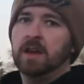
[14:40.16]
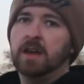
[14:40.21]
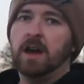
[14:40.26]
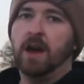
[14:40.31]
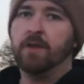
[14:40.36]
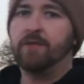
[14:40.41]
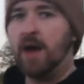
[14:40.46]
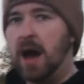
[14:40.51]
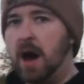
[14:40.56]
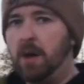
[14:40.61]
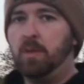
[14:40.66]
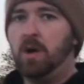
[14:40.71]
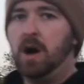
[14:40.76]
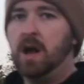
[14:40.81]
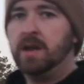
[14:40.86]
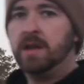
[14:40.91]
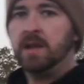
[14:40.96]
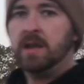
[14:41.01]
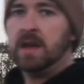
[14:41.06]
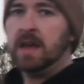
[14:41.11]
I found
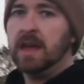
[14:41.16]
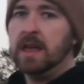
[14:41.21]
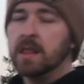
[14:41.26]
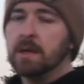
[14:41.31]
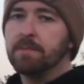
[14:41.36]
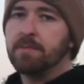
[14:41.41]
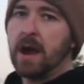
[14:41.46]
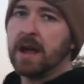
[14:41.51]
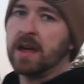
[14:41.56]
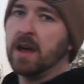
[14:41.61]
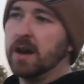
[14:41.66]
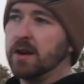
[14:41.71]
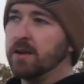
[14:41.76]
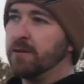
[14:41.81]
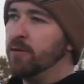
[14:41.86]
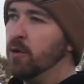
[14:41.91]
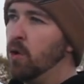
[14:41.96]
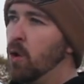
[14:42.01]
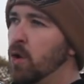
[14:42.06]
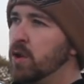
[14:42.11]
one in the bracket I could
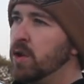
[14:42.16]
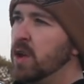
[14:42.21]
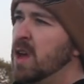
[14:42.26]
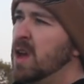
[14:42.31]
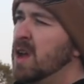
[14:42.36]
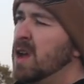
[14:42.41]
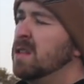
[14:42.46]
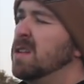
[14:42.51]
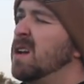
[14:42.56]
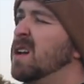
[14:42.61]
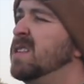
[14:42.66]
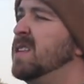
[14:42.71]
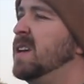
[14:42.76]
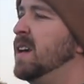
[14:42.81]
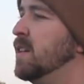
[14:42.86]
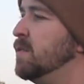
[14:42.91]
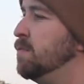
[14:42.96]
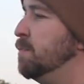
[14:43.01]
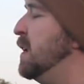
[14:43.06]
afford. The only thing it's